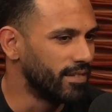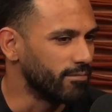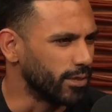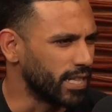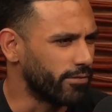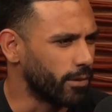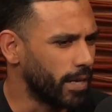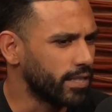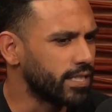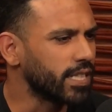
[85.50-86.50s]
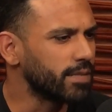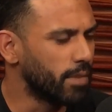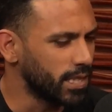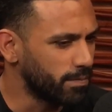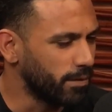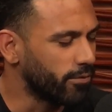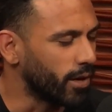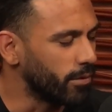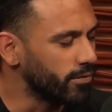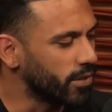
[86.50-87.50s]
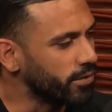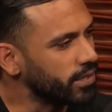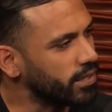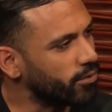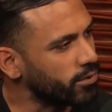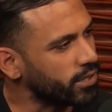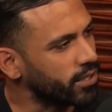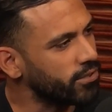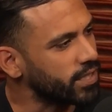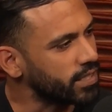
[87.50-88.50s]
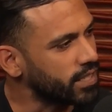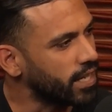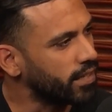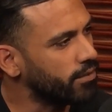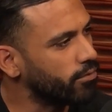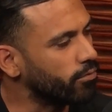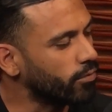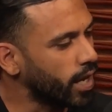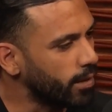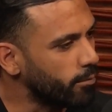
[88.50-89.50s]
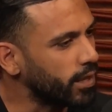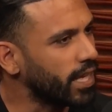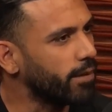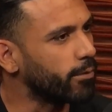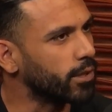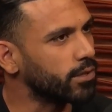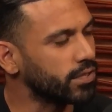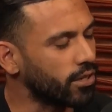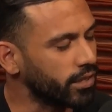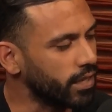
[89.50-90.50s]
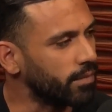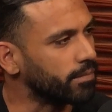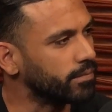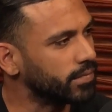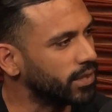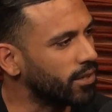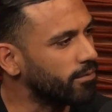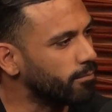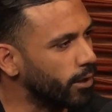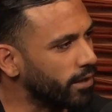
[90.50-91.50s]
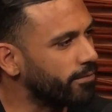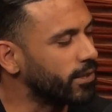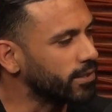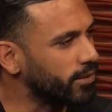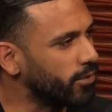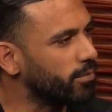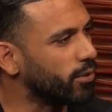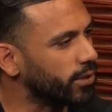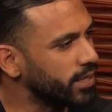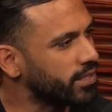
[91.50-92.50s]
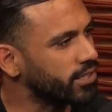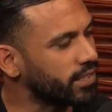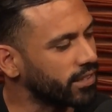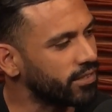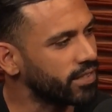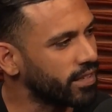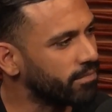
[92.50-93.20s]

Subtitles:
was there for about 6 months before I moved over to the Origin Acoustics side, right when they were starting up. So one of the first few employees, just like you said.